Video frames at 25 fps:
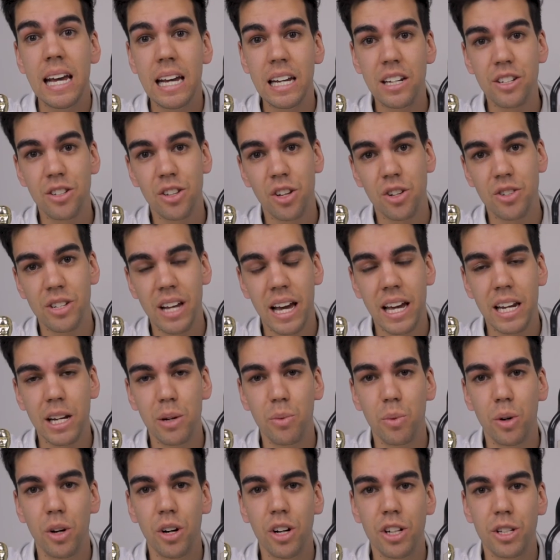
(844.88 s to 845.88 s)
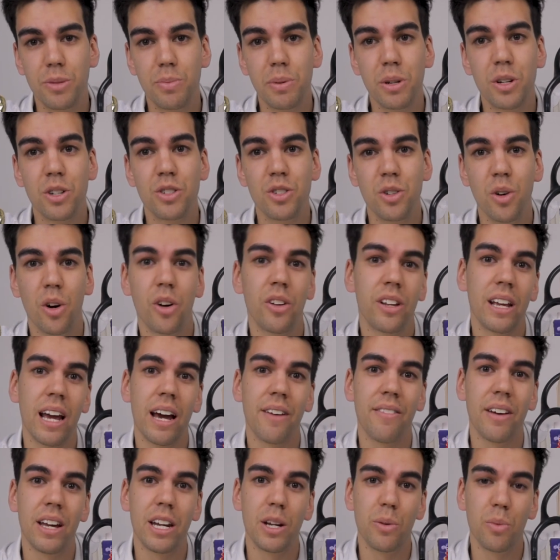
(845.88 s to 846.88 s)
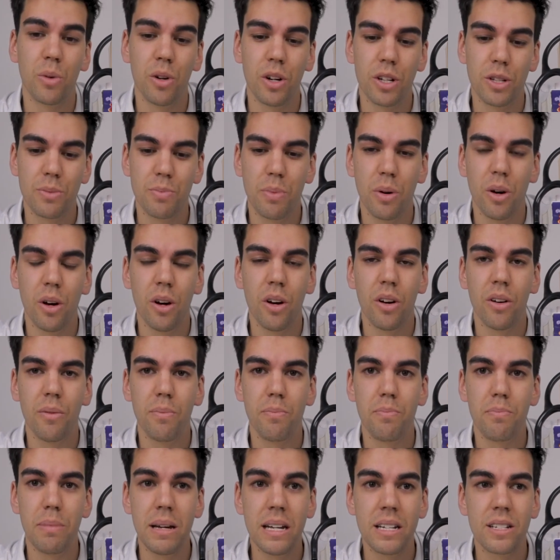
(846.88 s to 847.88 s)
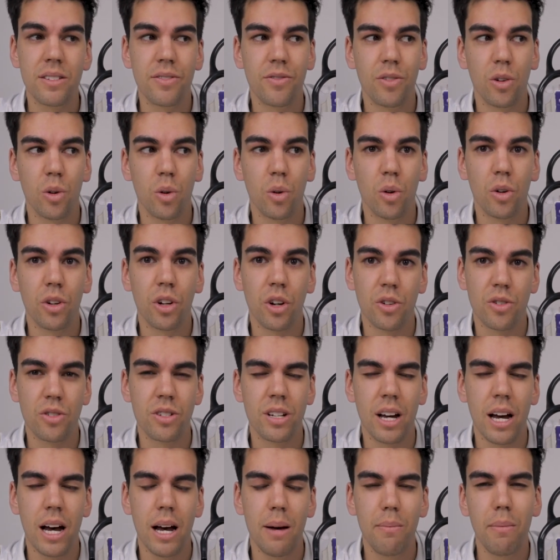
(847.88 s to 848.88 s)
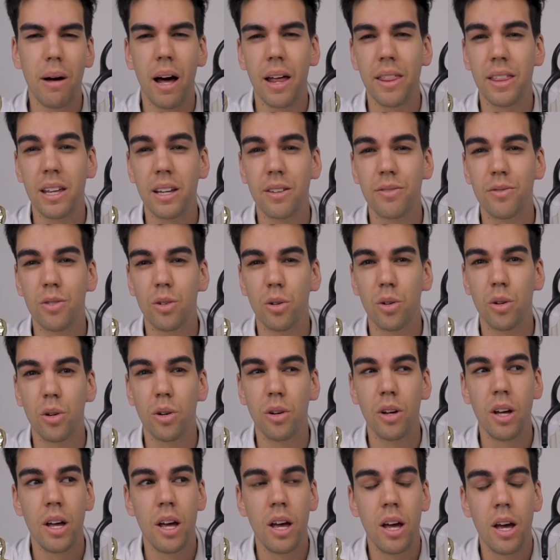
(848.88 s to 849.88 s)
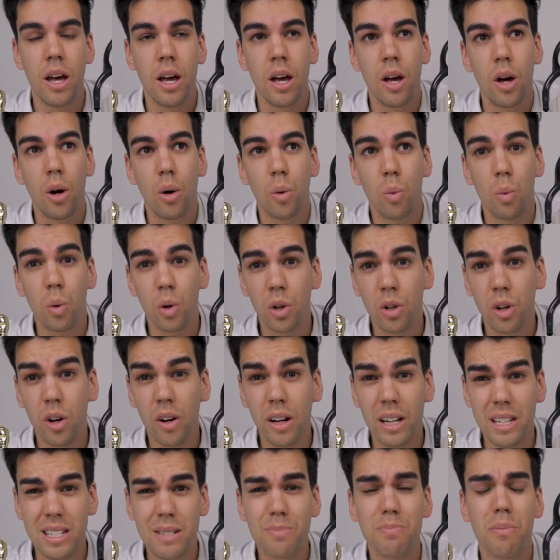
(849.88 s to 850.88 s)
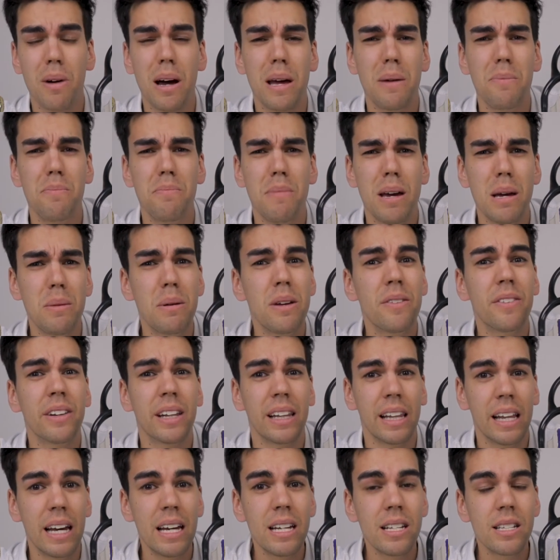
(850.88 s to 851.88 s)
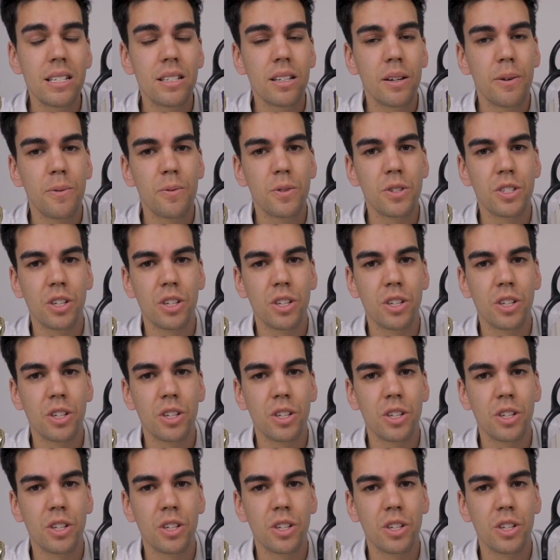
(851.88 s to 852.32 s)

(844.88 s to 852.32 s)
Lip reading: into those 80 words, because you only have 80 words per bit for Notre Dame. I think for Wollongong it's maybe even less.